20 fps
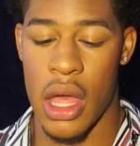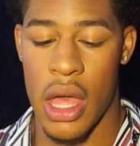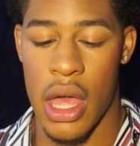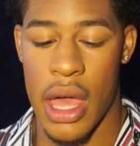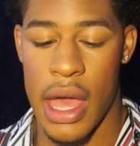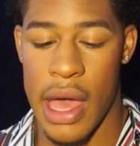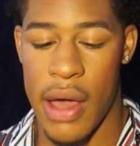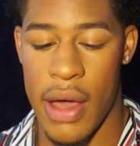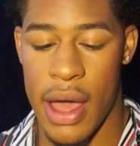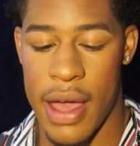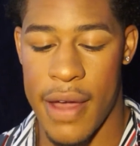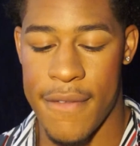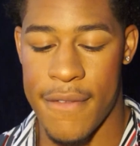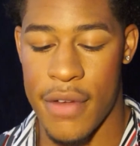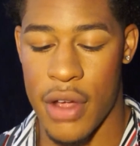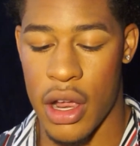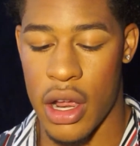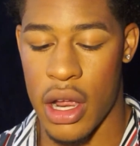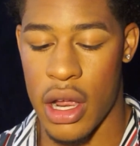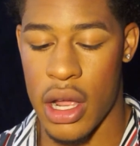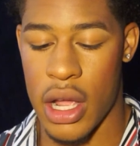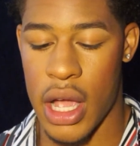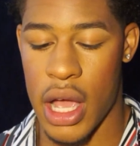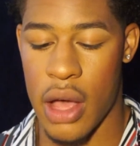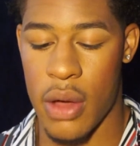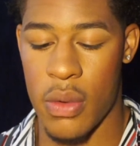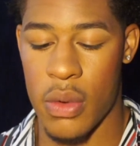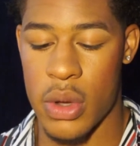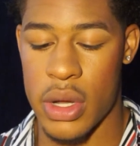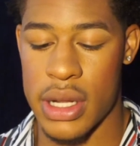However, I
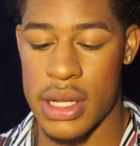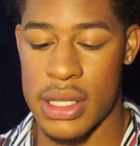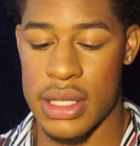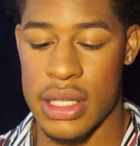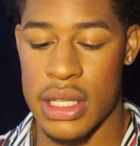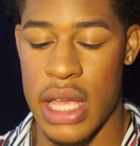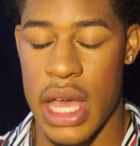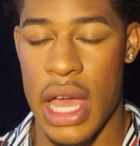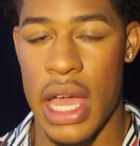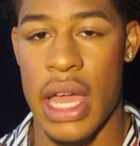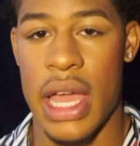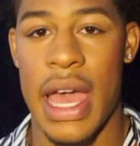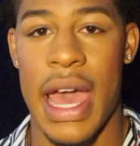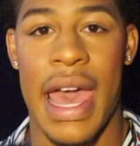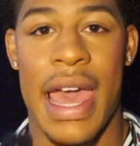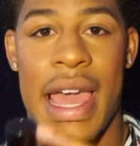would say I